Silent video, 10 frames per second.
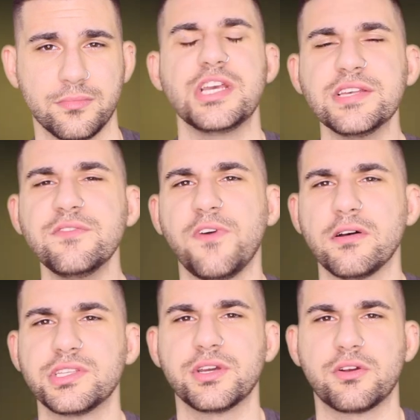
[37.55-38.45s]
Jason
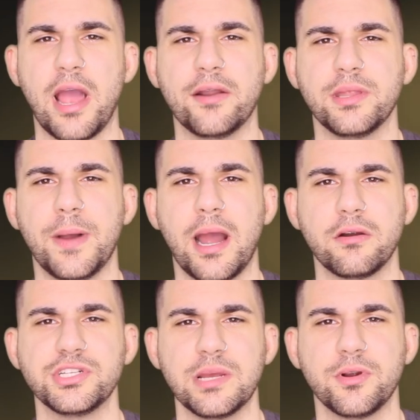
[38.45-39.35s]
falls to the ground in the
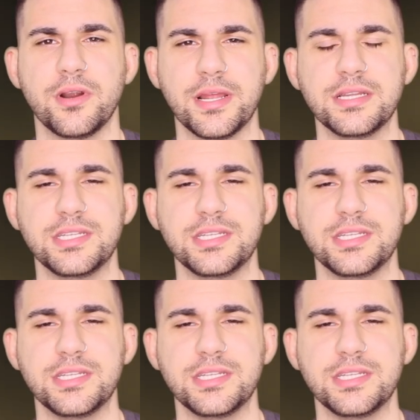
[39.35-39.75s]
power chamber and he